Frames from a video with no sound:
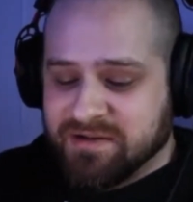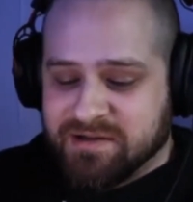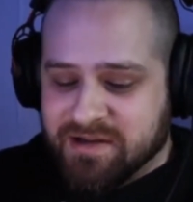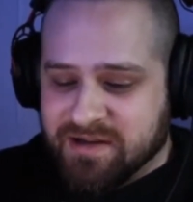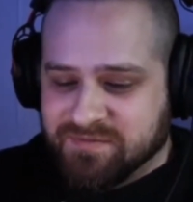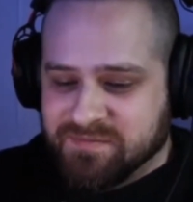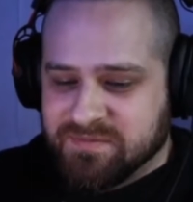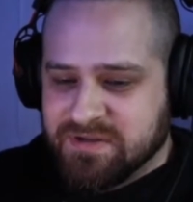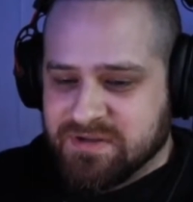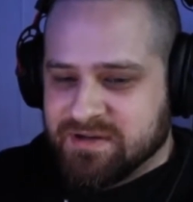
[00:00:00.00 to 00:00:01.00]
And
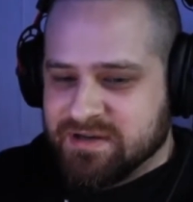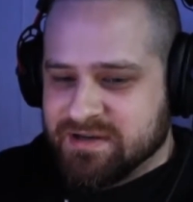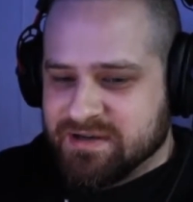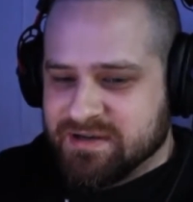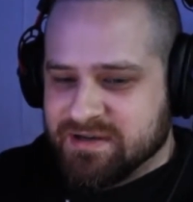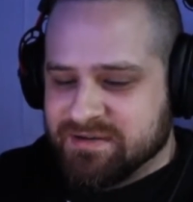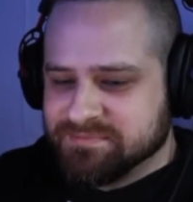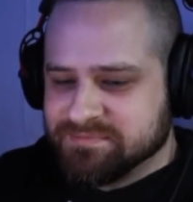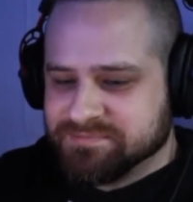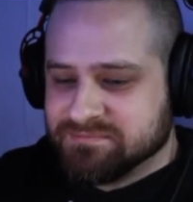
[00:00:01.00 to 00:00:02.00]
I
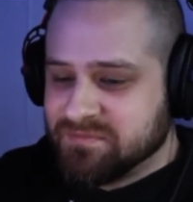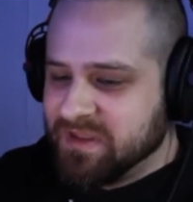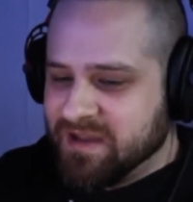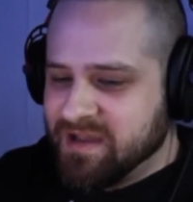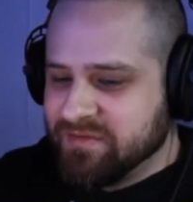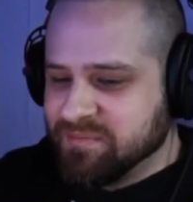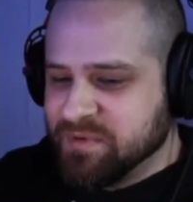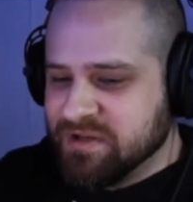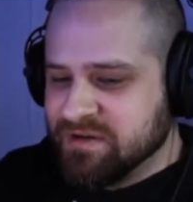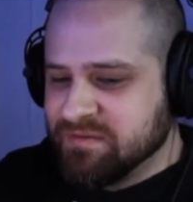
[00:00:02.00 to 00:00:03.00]
haven't
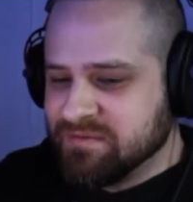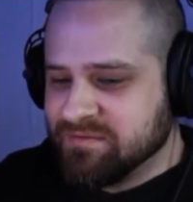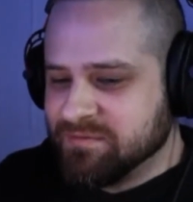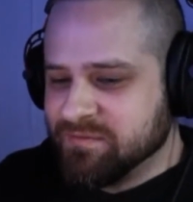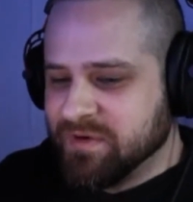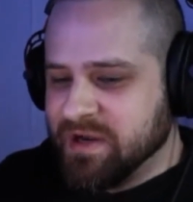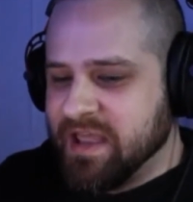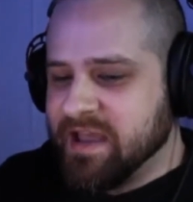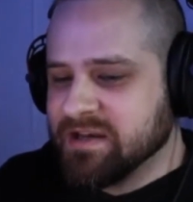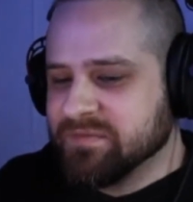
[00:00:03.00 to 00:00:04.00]
been very
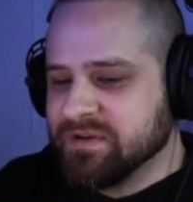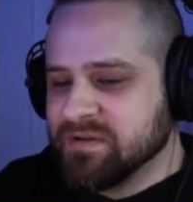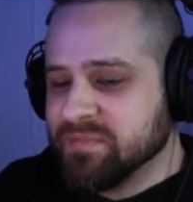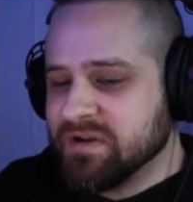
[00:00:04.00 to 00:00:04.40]
active on it, but I